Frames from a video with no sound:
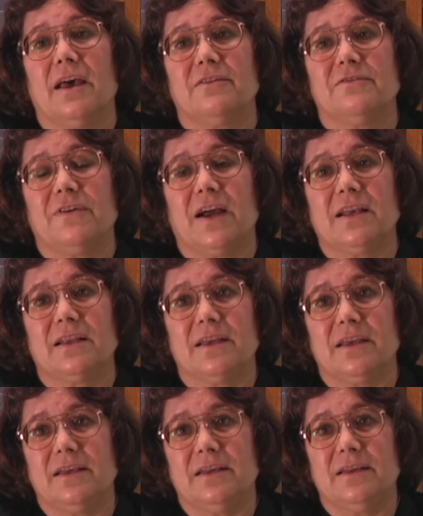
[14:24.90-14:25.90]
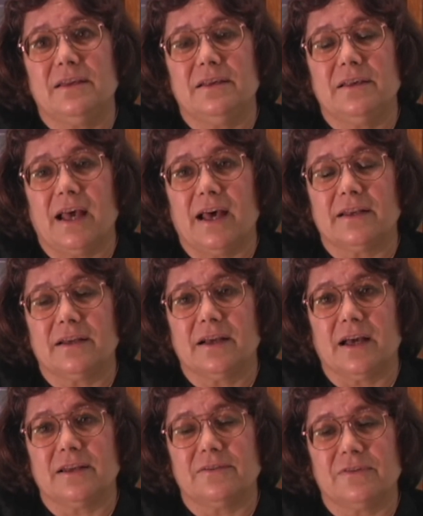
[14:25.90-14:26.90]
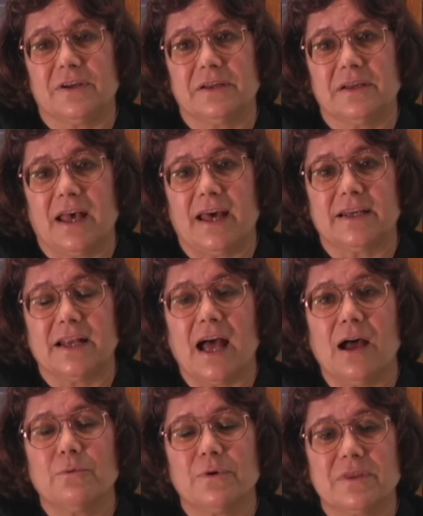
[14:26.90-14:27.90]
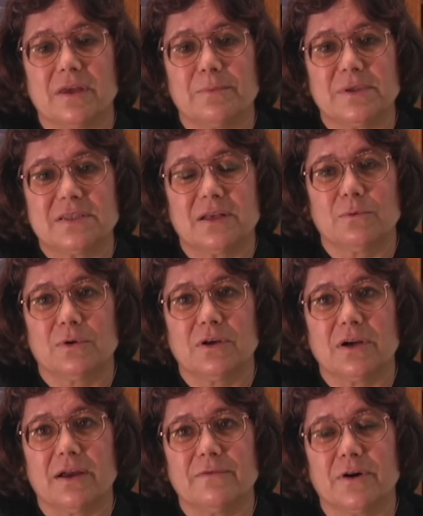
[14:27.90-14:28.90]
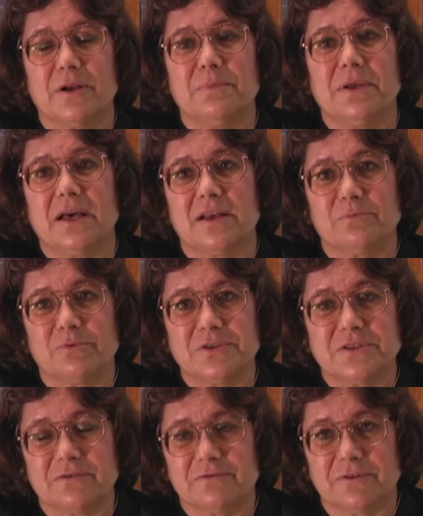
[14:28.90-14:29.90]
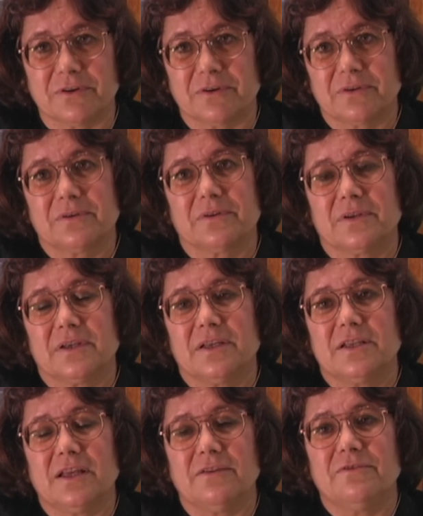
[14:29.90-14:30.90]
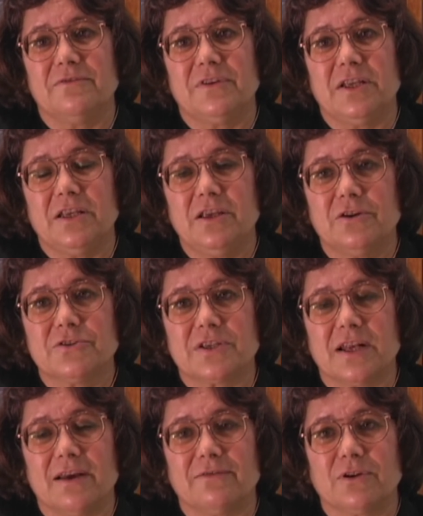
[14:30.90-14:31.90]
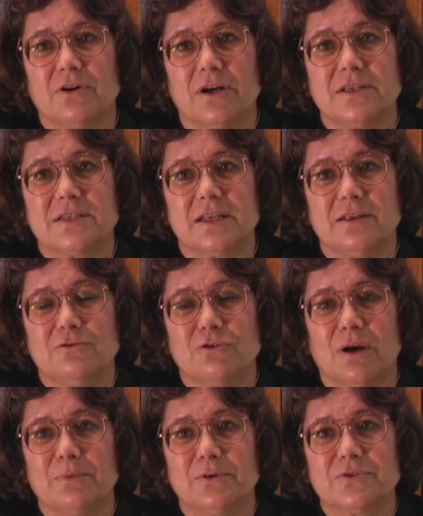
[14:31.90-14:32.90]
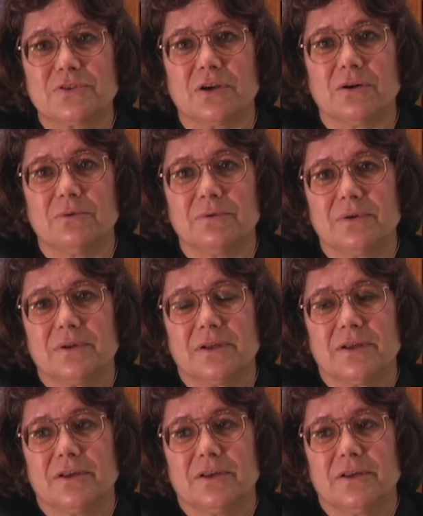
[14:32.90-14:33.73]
And finally, he had a kind of had it out with them and said, well, look, I've already been out of prison for 10, 15 years and haven't caused any trouble, so,